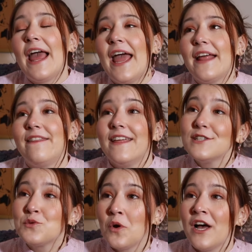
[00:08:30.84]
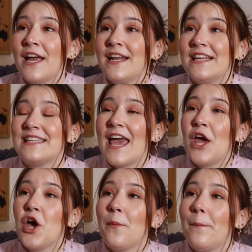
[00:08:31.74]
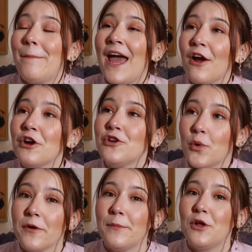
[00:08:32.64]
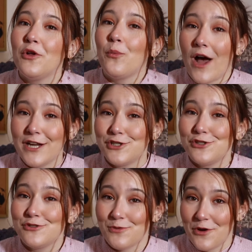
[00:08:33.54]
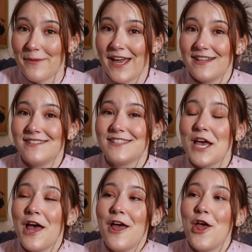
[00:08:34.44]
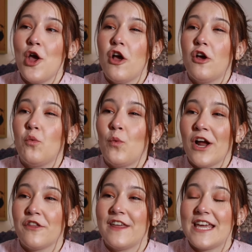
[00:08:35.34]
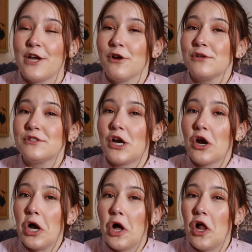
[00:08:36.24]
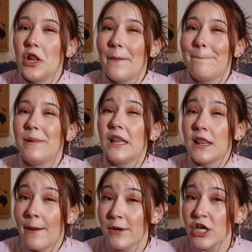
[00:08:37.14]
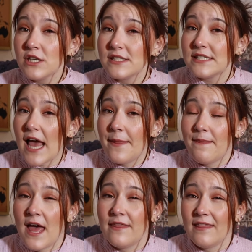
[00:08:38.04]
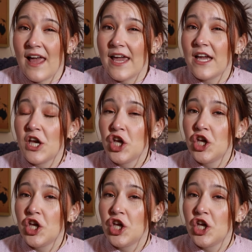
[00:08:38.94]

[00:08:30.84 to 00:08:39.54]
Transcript: And this one is a paranormal why choose romance where the heroes are all plumbers and then like